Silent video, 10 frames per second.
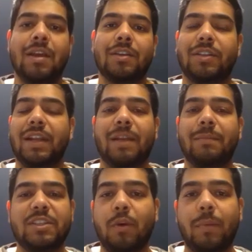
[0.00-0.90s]
So there can be
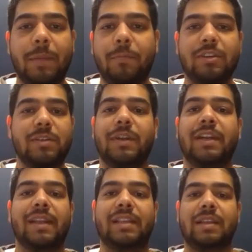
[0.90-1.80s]
so many
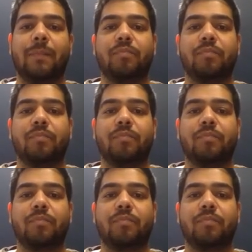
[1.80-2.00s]
possibilities,